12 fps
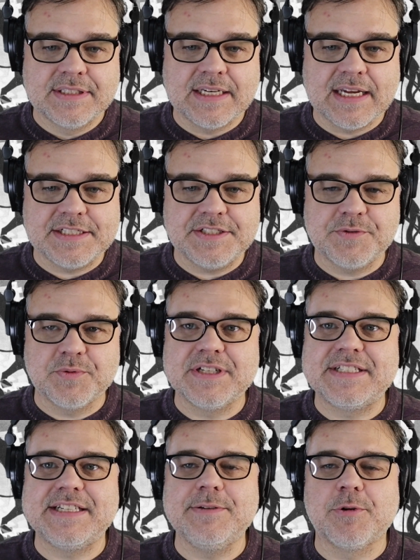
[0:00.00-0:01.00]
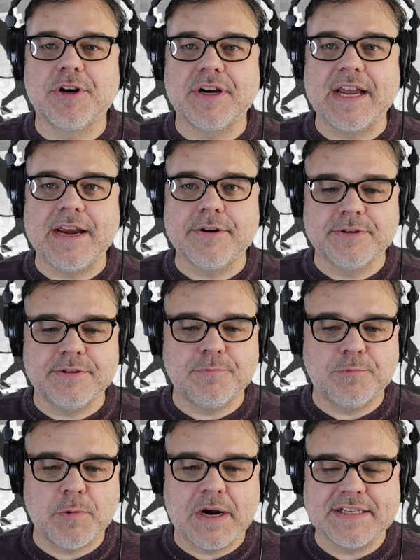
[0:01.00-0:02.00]
I just want to see where Eren
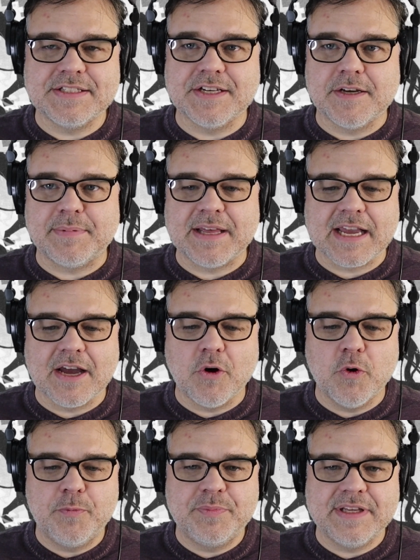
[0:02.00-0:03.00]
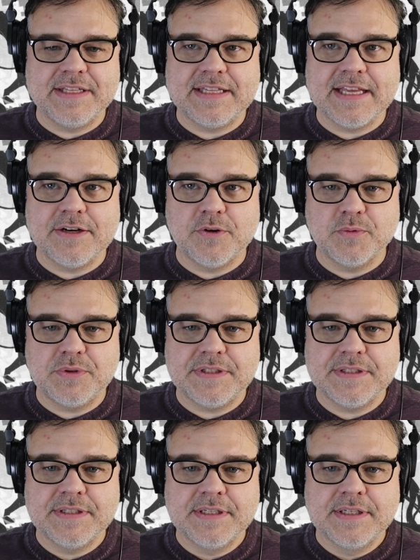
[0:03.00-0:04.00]
winds up. Like, I hope that they don't